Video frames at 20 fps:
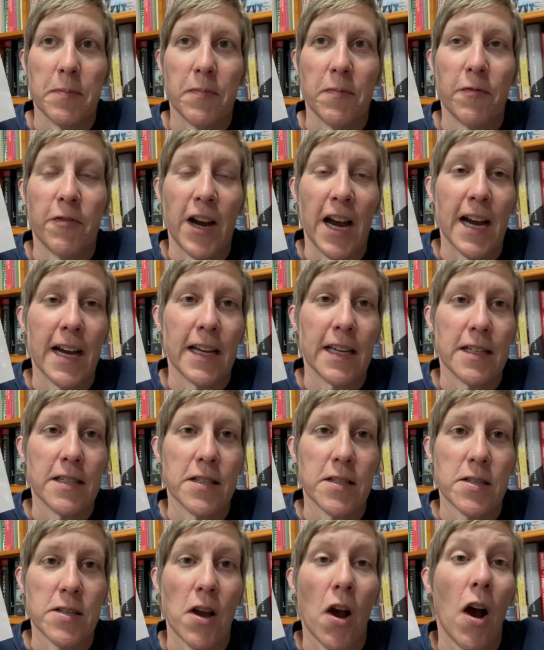
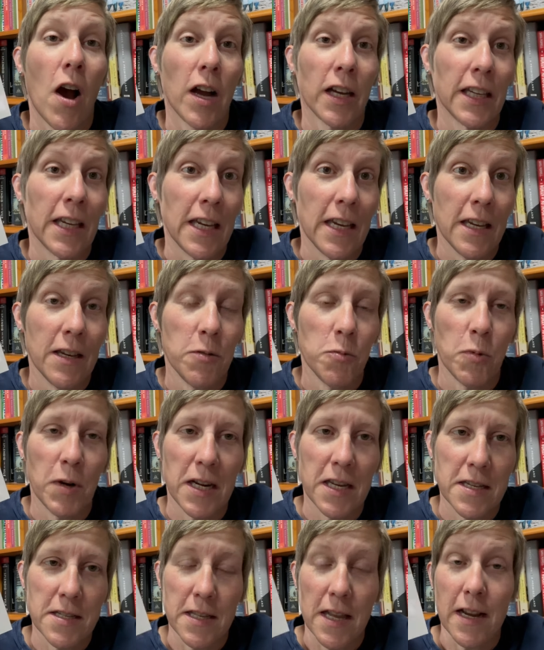finds hockey when
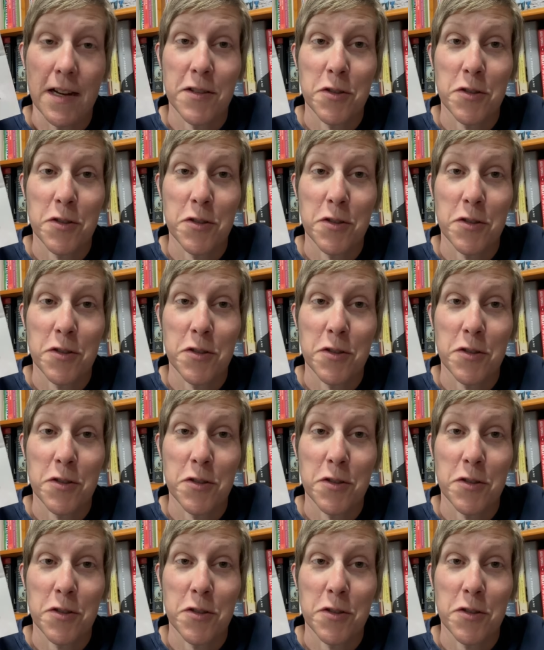he's there.